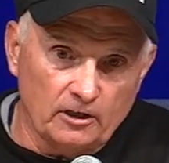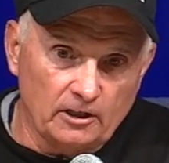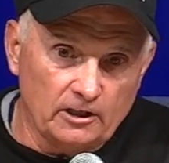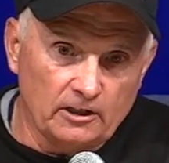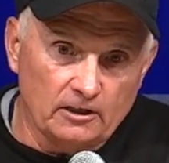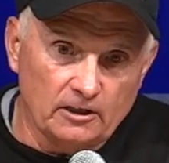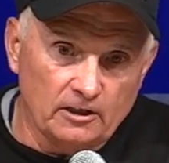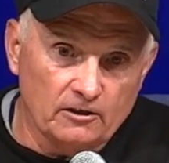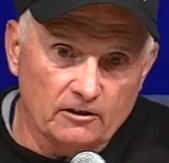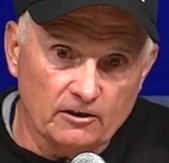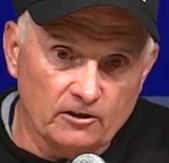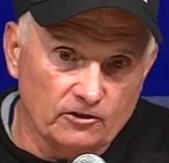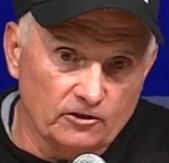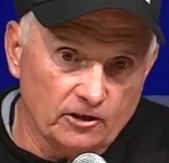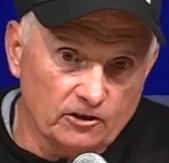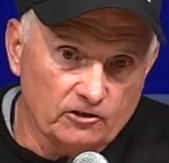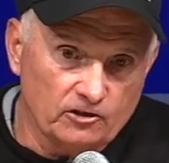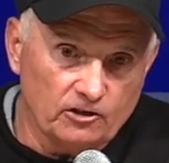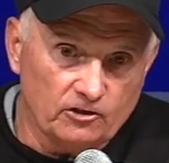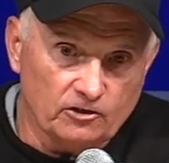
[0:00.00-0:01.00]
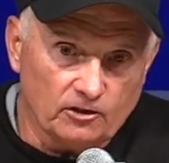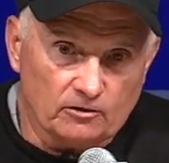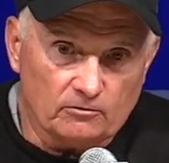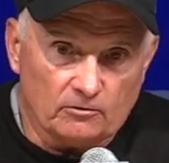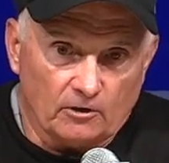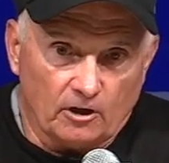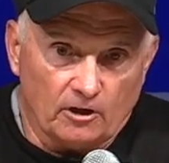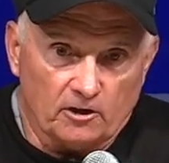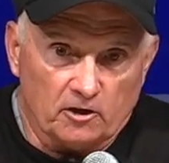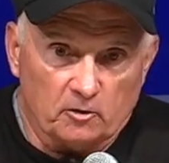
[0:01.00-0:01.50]
leading into the 60s
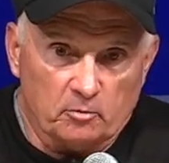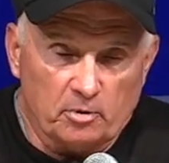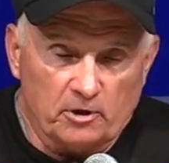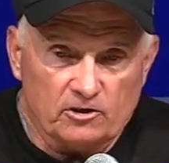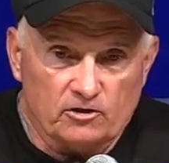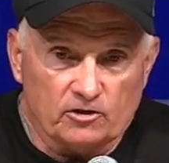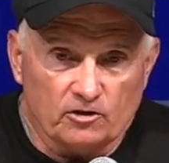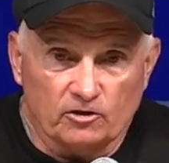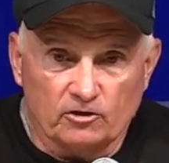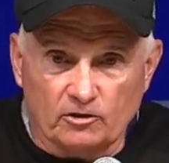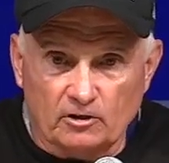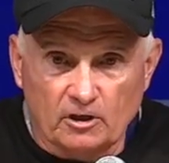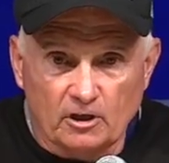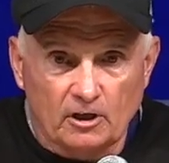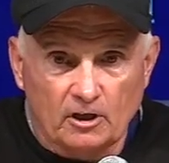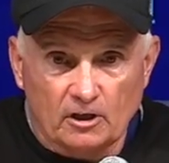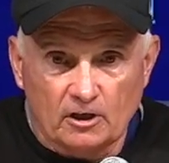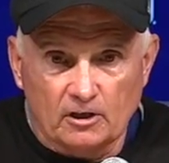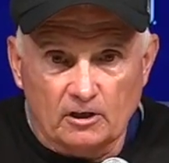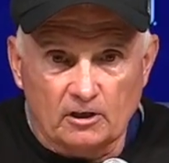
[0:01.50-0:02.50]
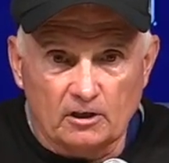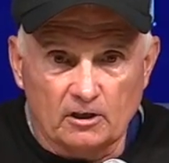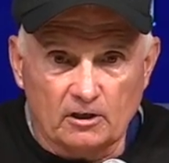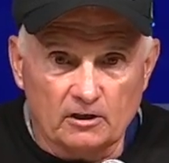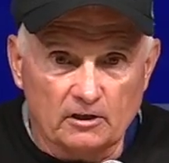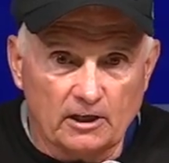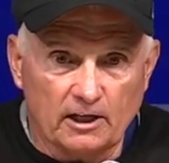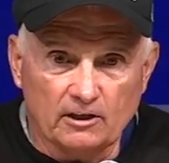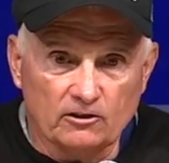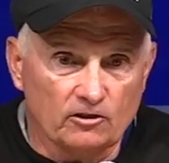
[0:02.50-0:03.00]
at 100 pitches,
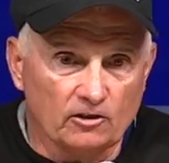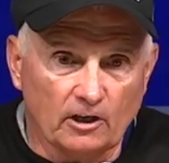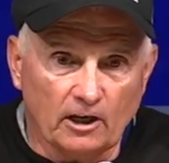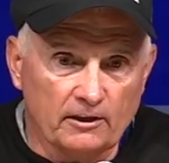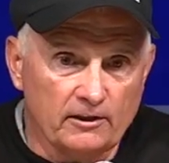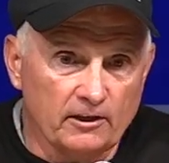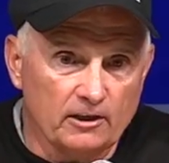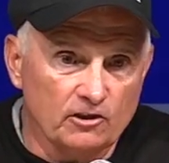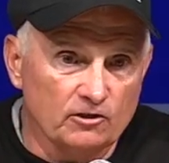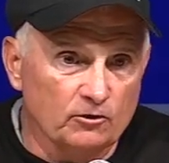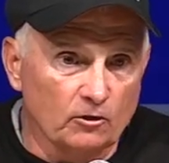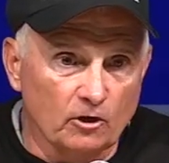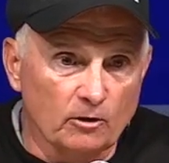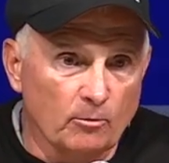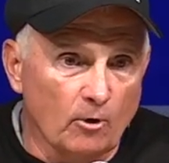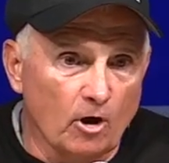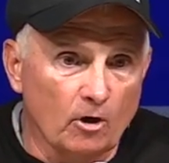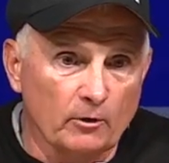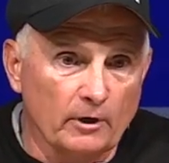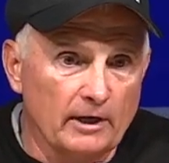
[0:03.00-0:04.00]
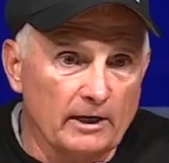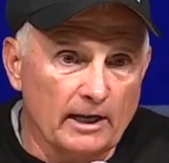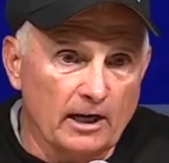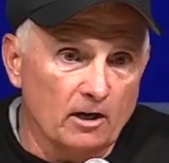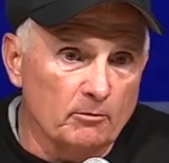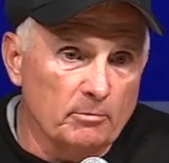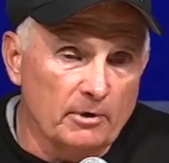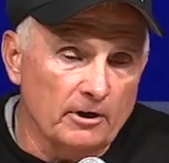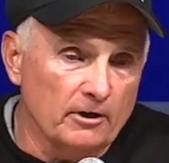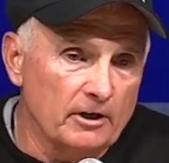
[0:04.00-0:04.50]
and Dan said, I think he's throwing the ball right
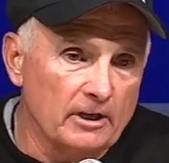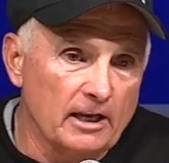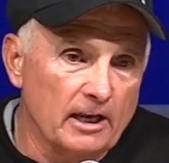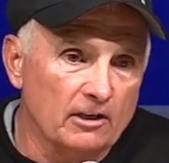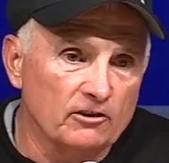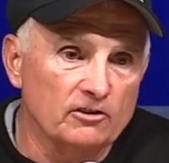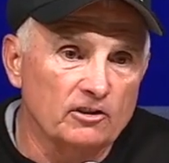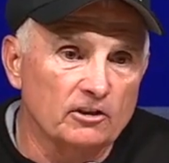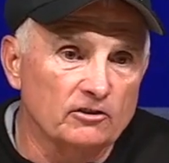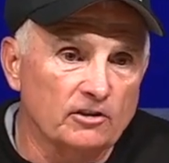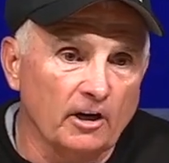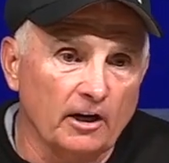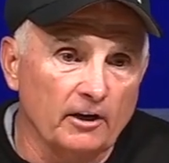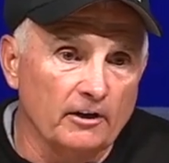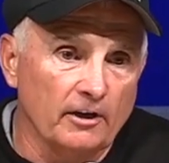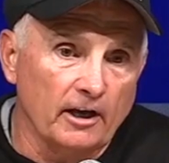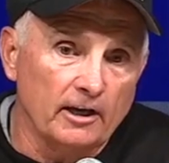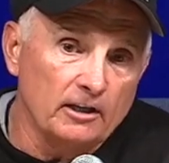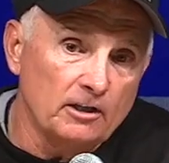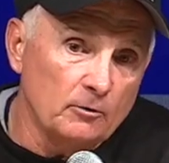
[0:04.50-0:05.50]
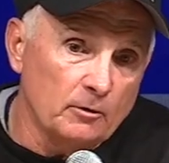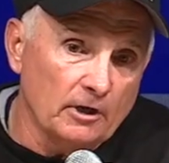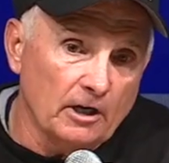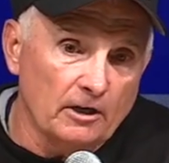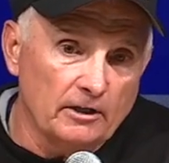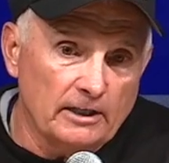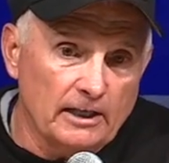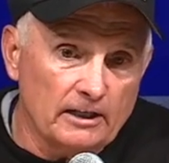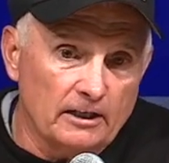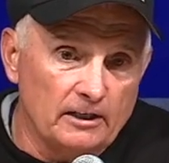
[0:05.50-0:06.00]
now better than he has the entire night. And he went
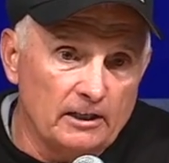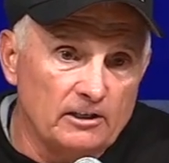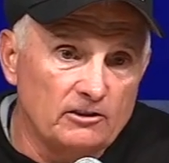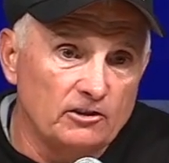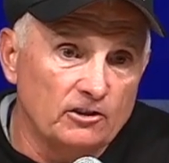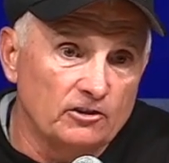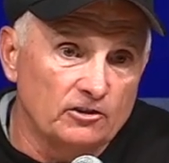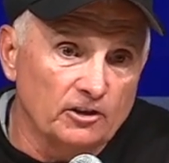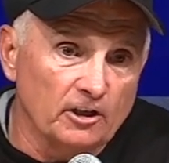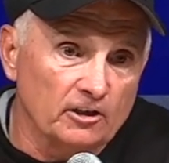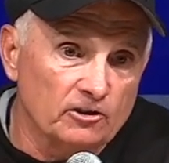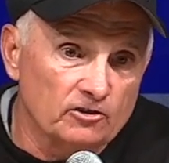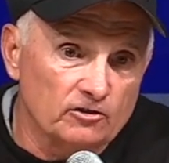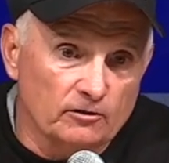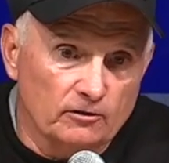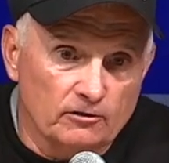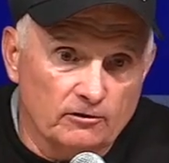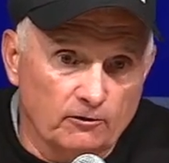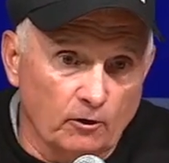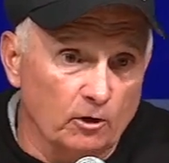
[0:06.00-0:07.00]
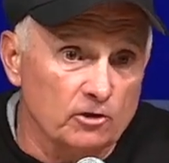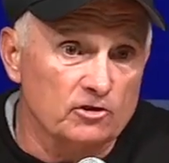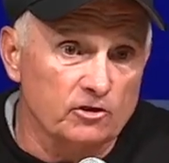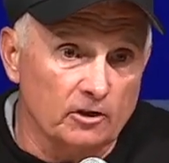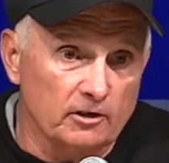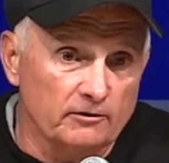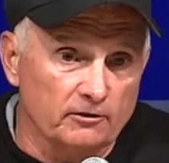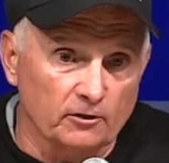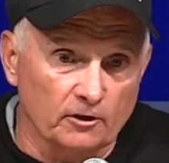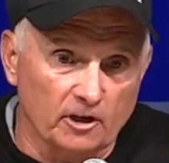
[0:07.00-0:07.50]
out and had an easy 6,
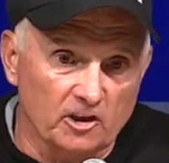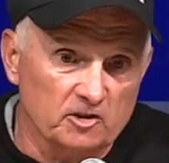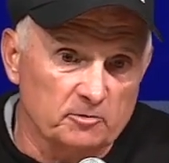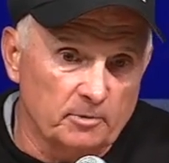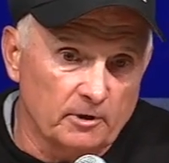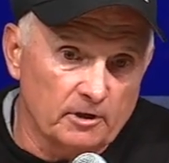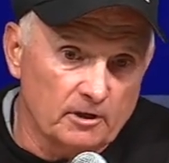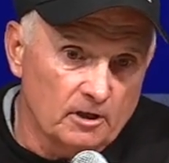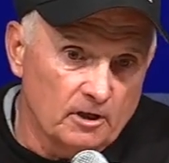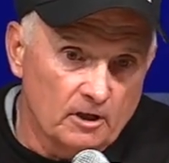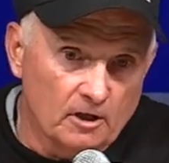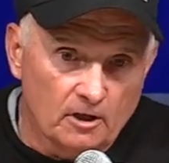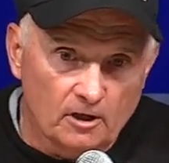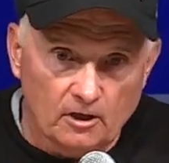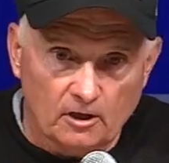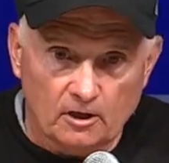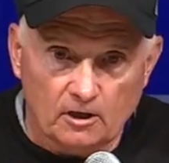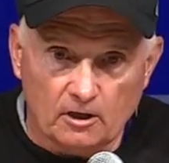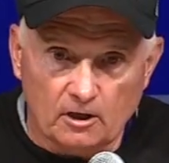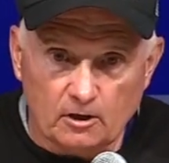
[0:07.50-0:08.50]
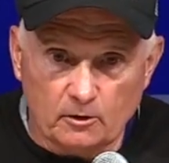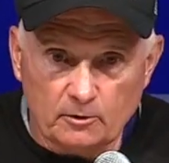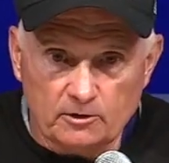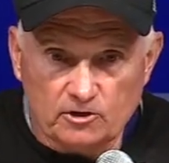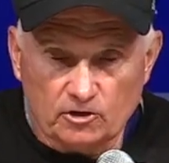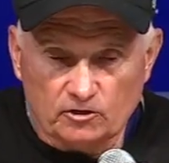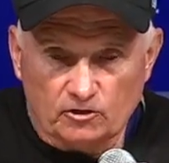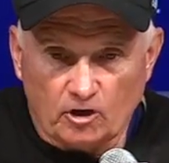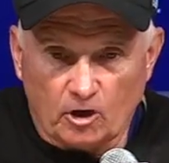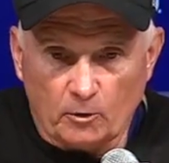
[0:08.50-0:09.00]
fortunately for us, but. We
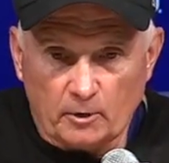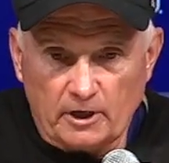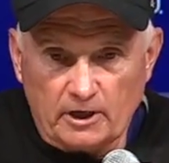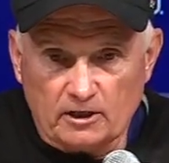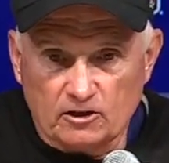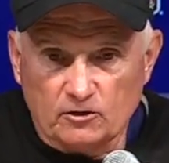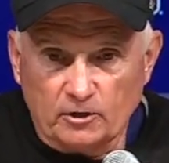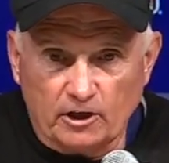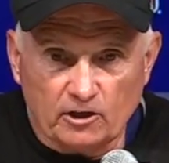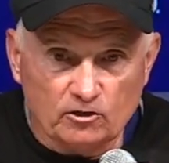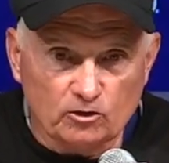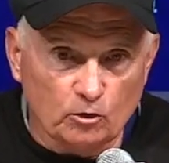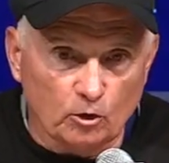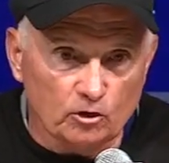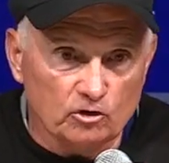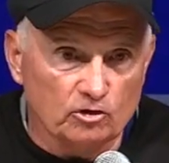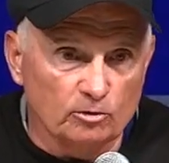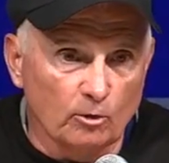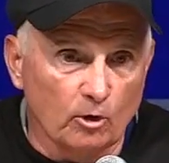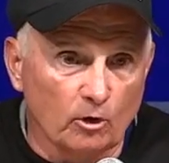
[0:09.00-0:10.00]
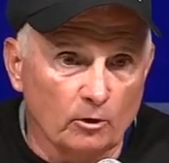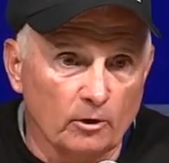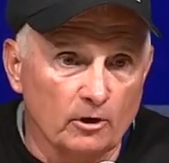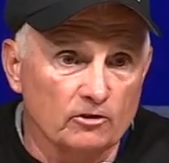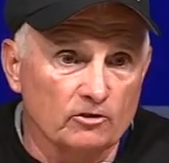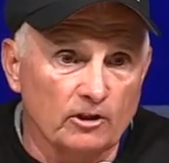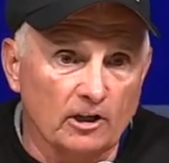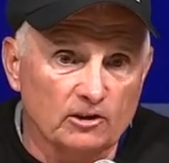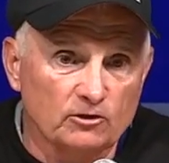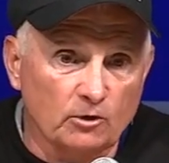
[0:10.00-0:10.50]
just thought we had to try to score some more
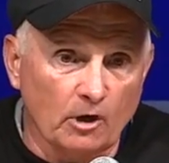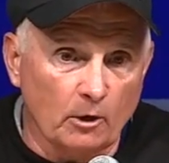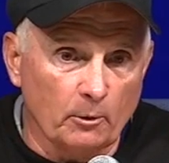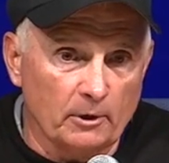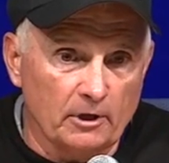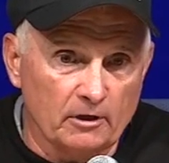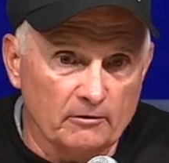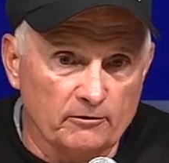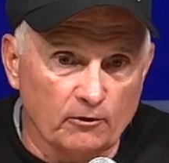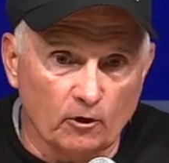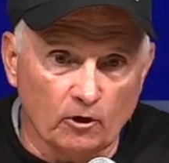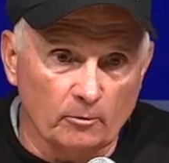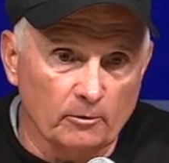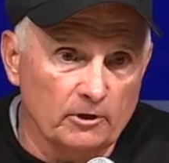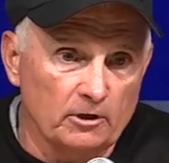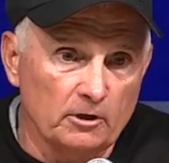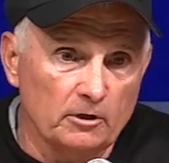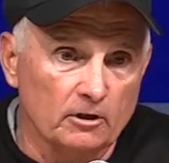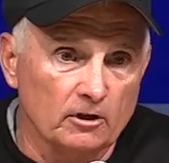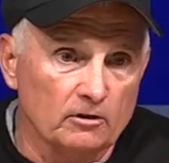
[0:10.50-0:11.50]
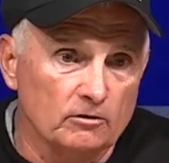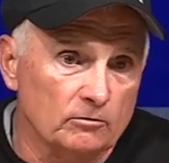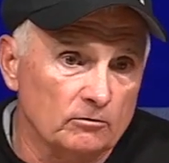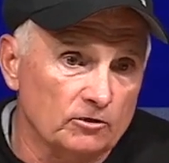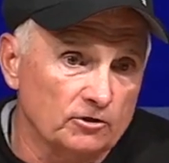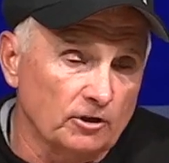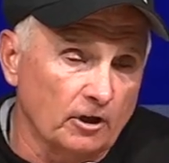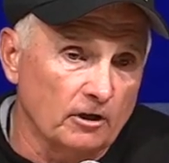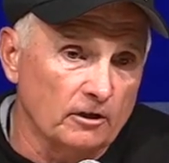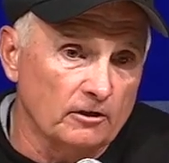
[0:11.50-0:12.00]
runs, and that's why we hit for him, or you would have
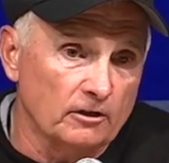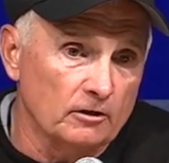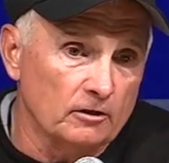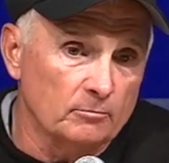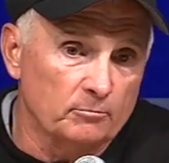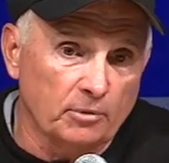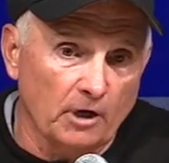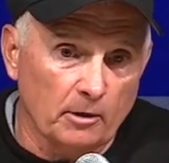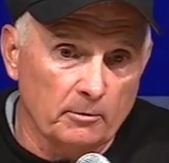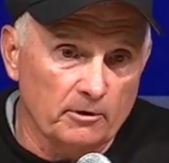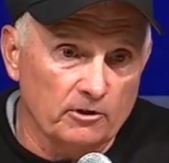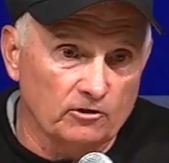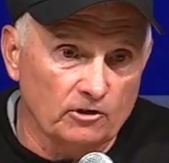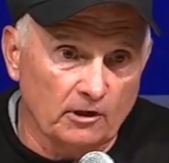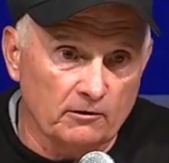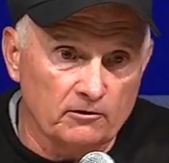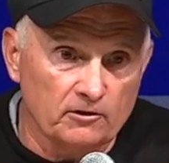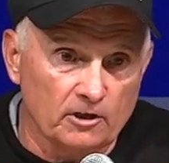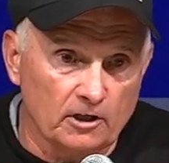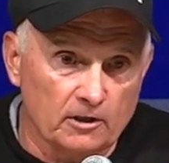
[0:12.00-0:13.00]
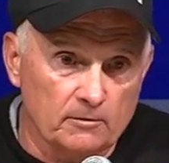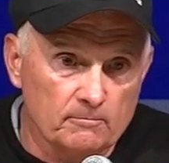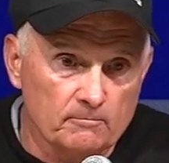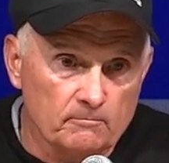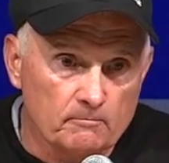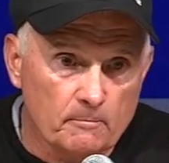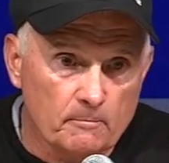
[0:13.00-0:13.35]
started probably the 7th inning.